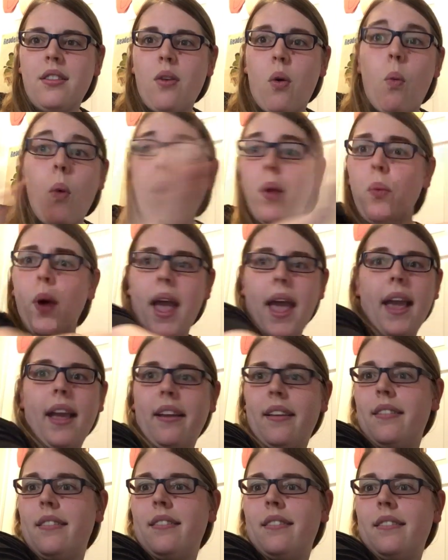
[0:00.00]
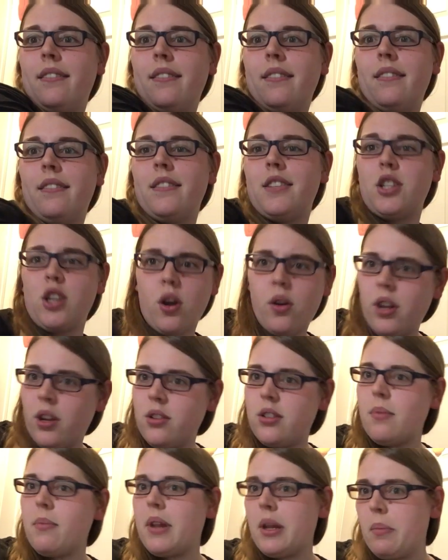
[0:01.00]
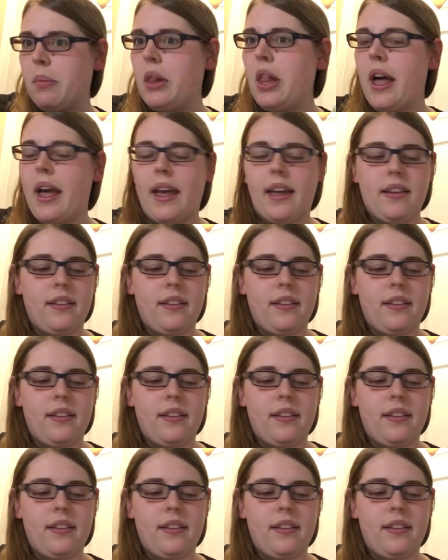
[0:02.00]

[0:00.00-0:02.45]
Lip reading: One way to go hear somebody play.